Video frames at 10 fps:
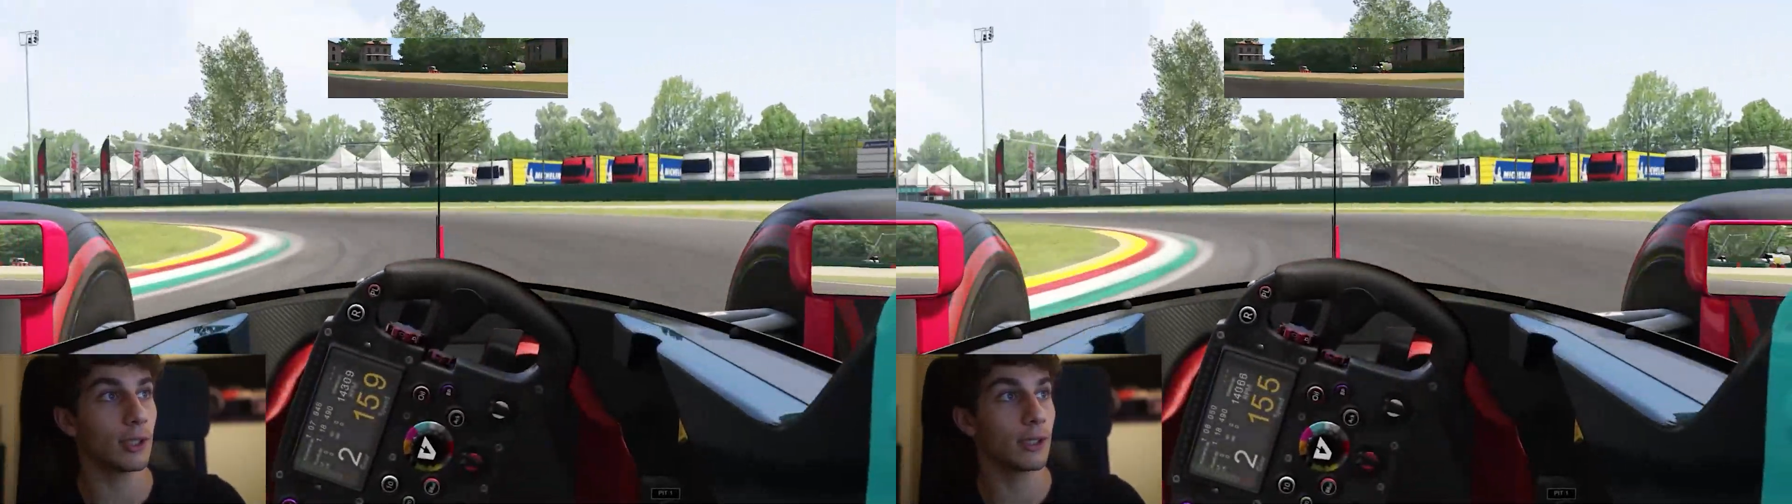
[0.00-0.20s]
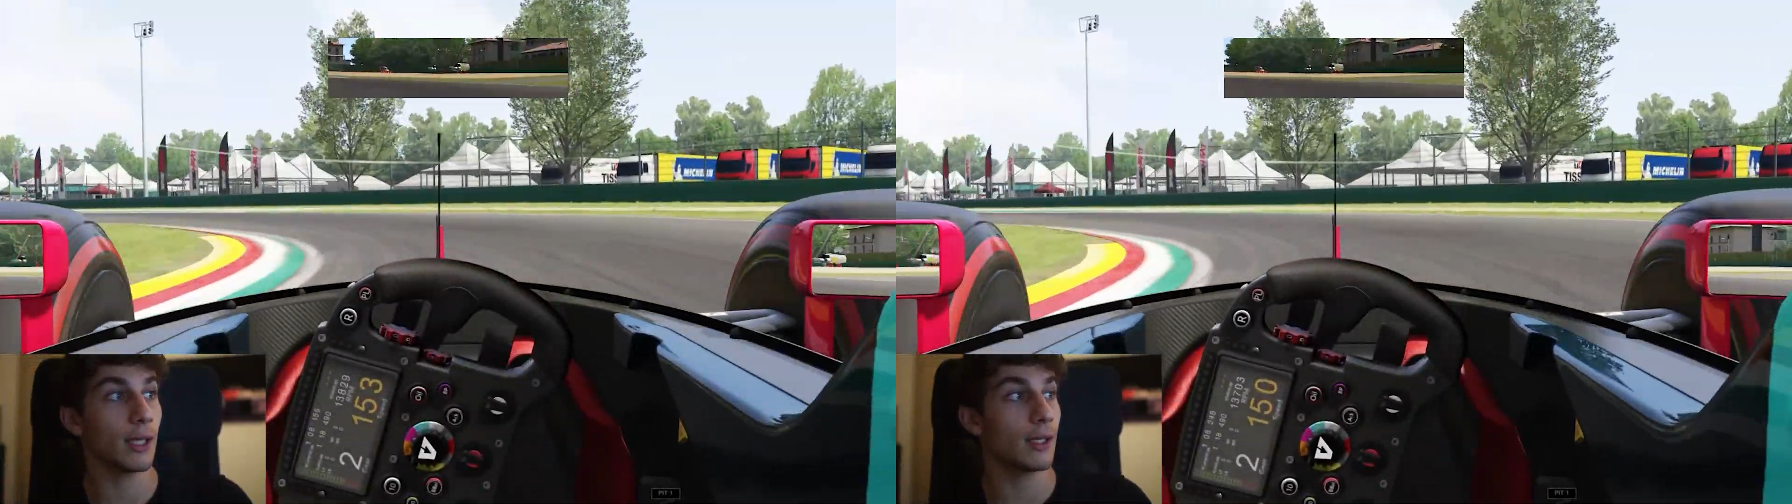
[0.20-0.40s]

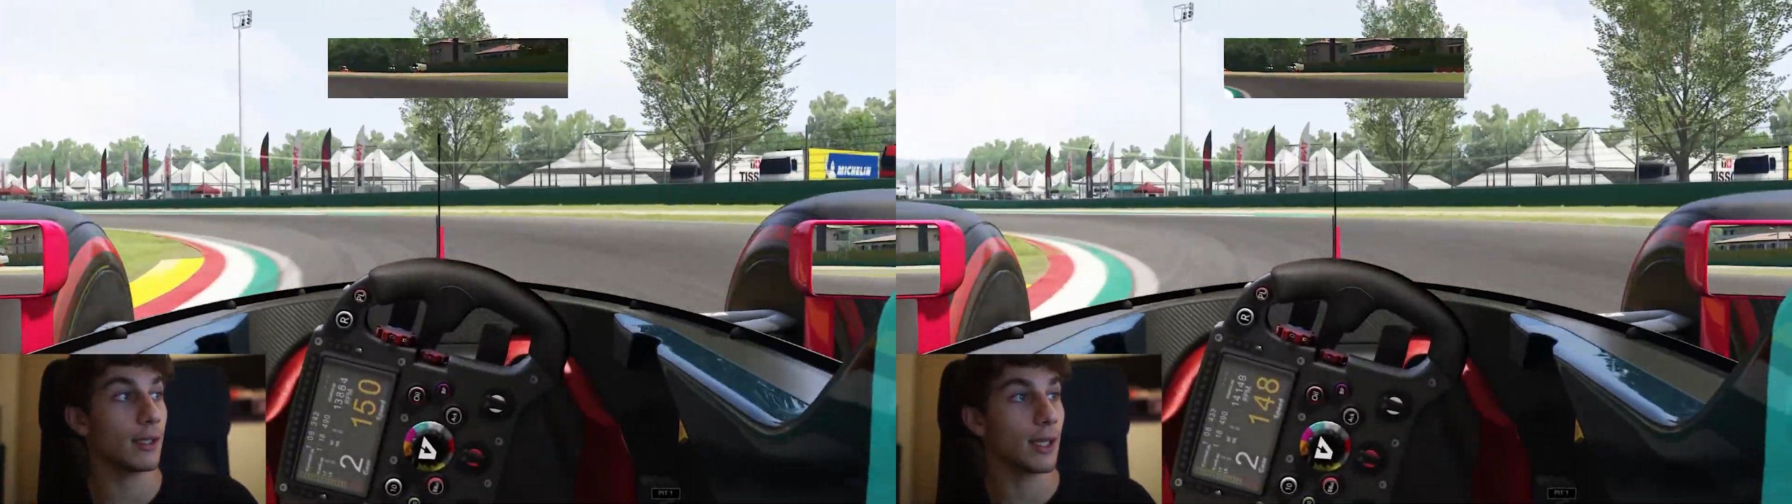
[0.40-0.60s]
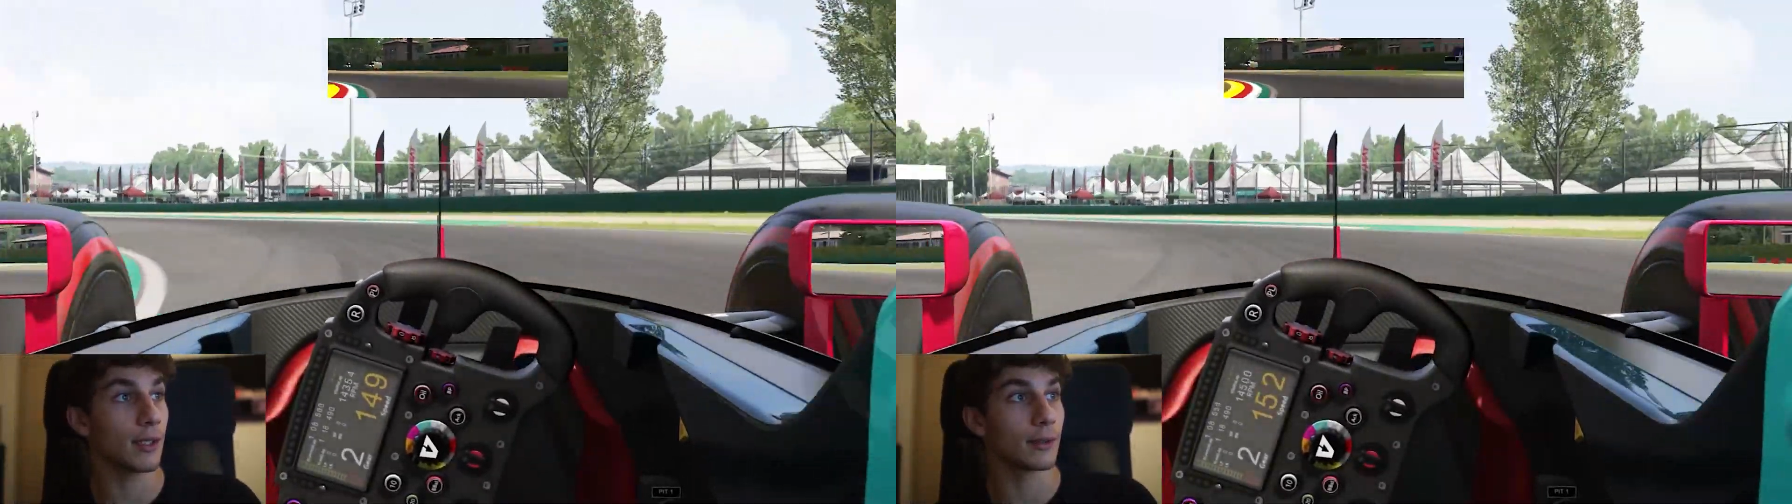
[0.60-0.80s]
And, and
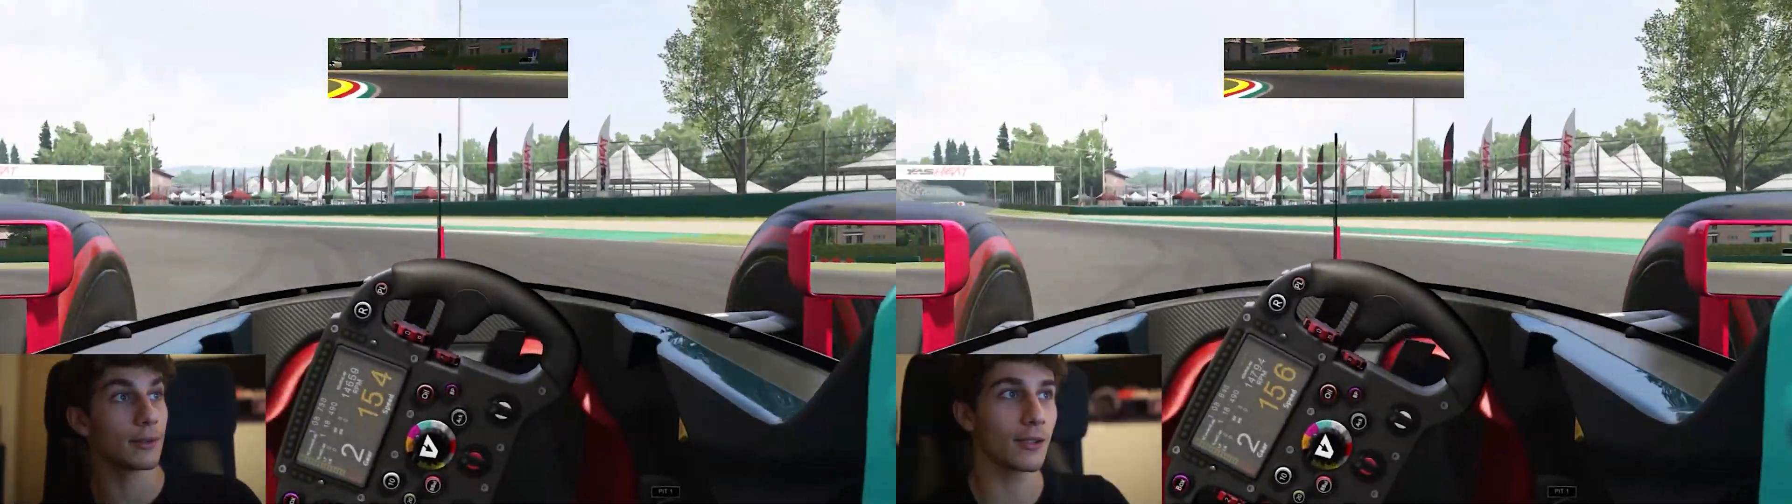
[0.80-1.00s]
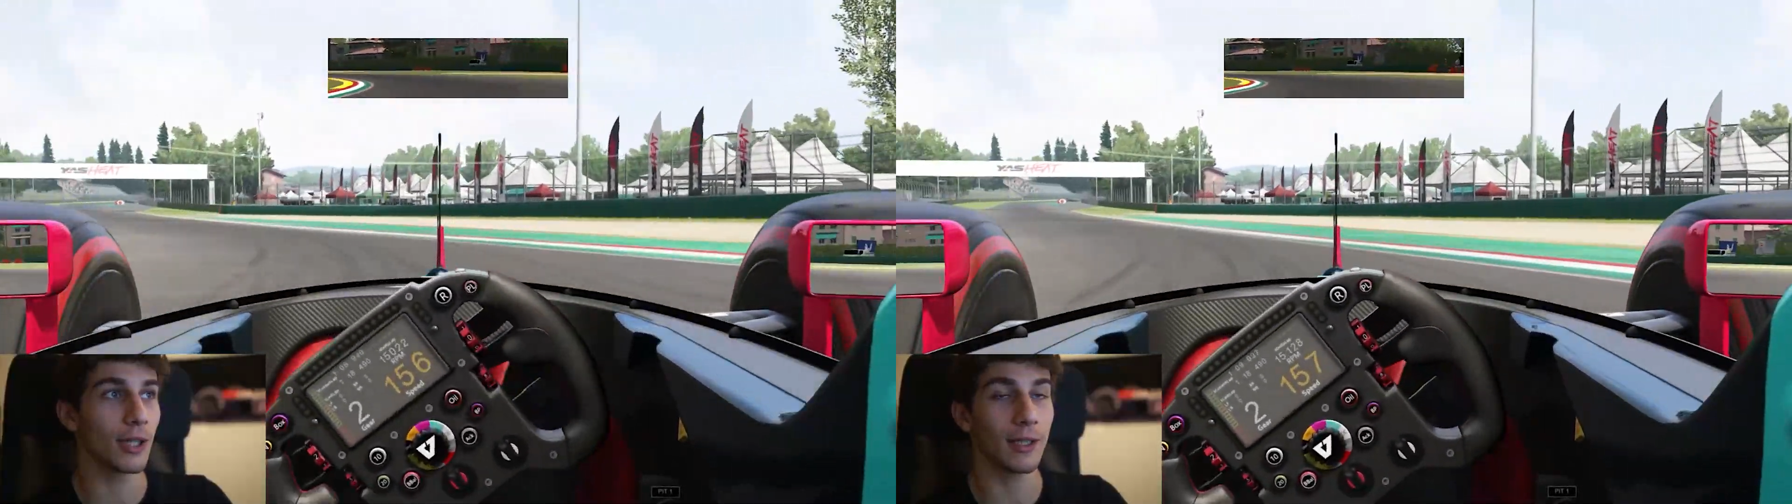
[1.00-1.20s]
again,
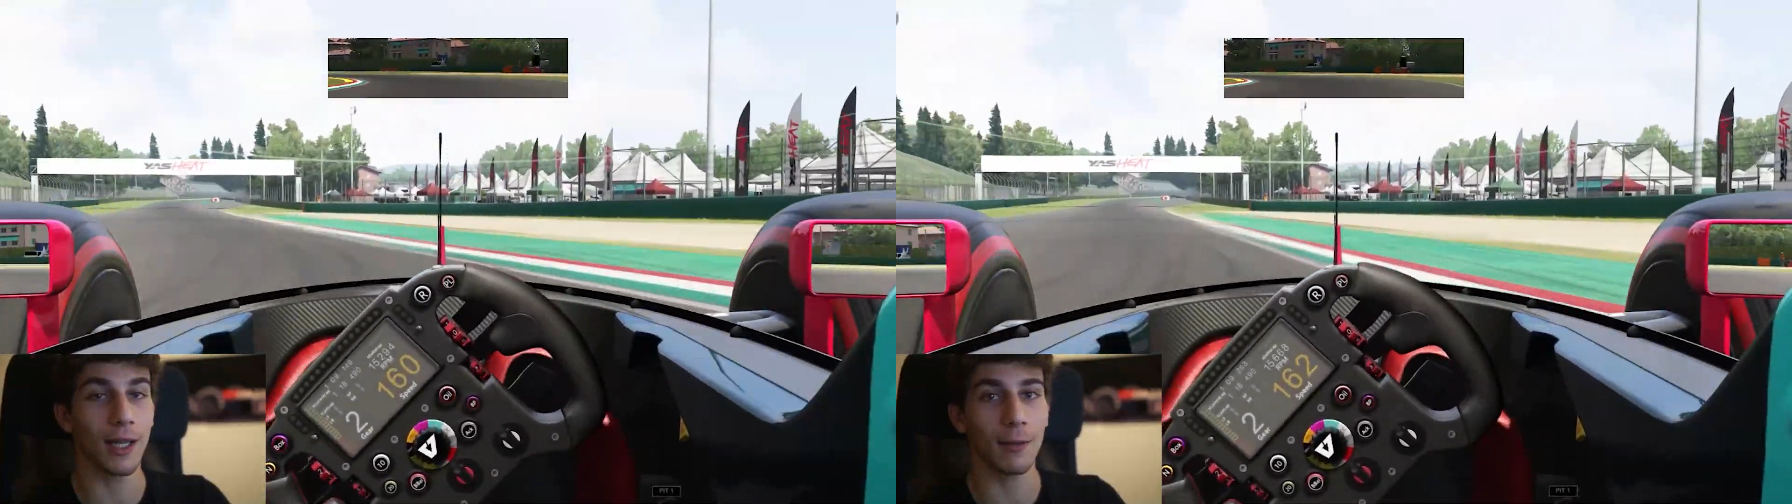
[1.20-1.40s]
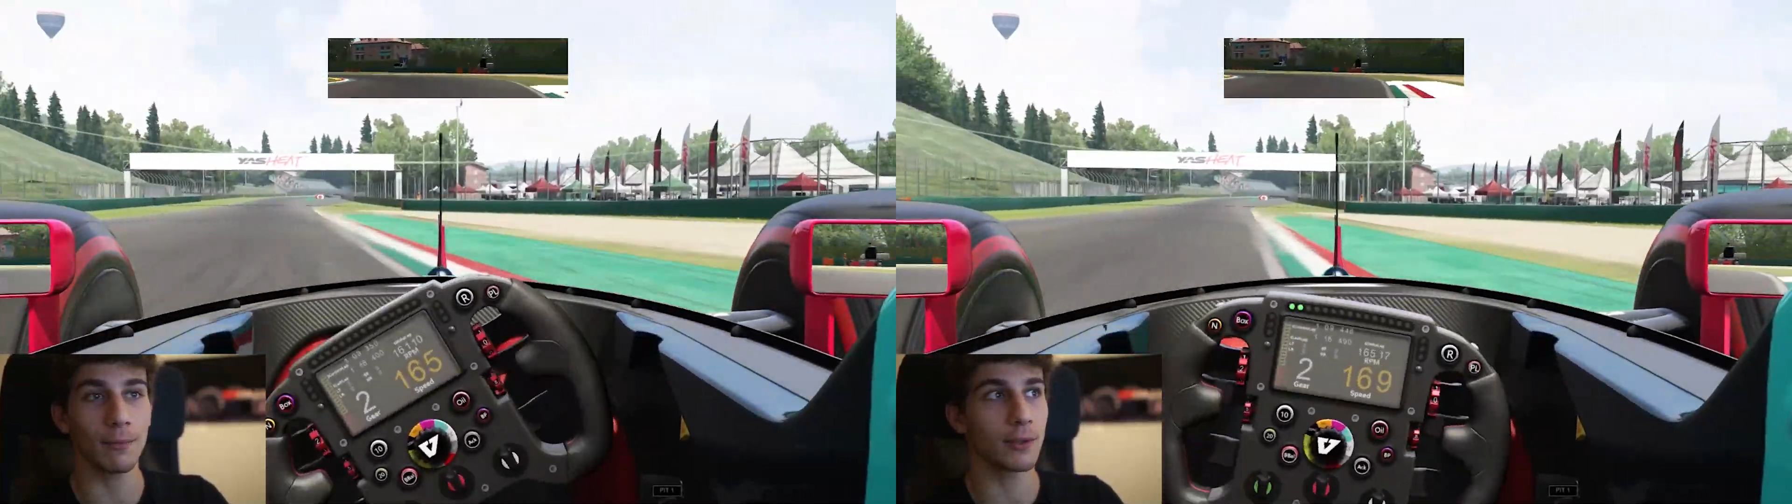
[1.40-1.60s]
great
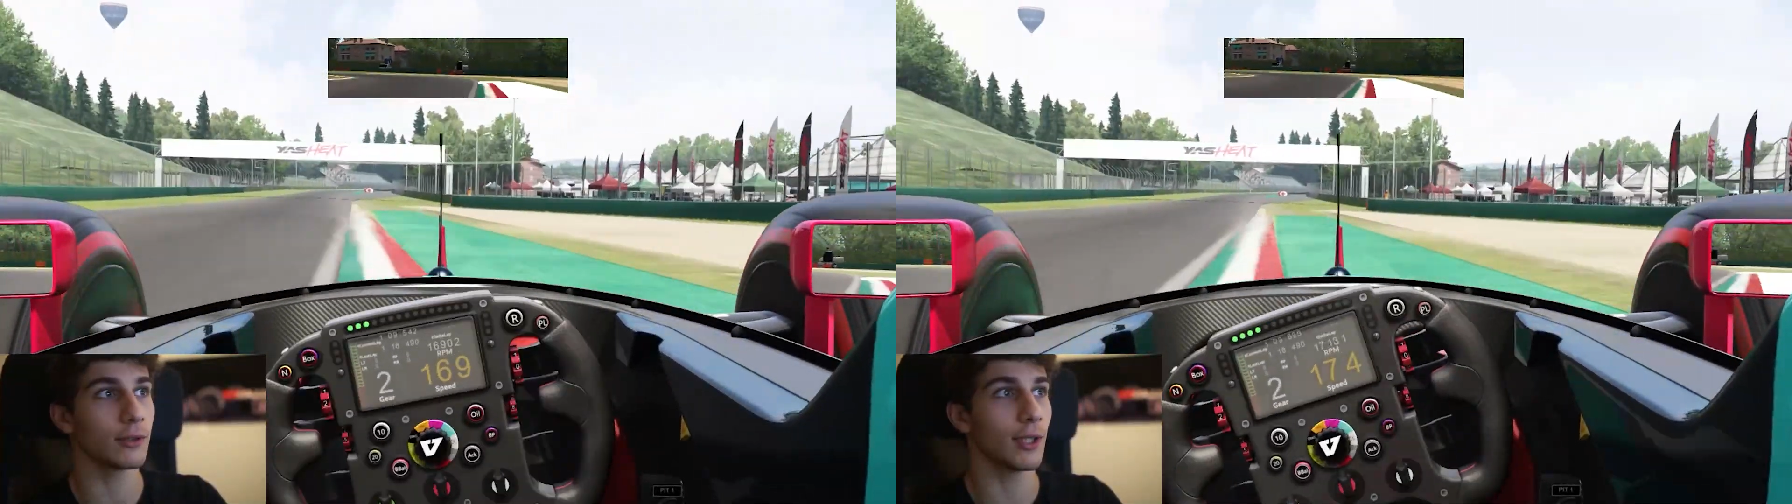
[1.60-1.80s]
lap,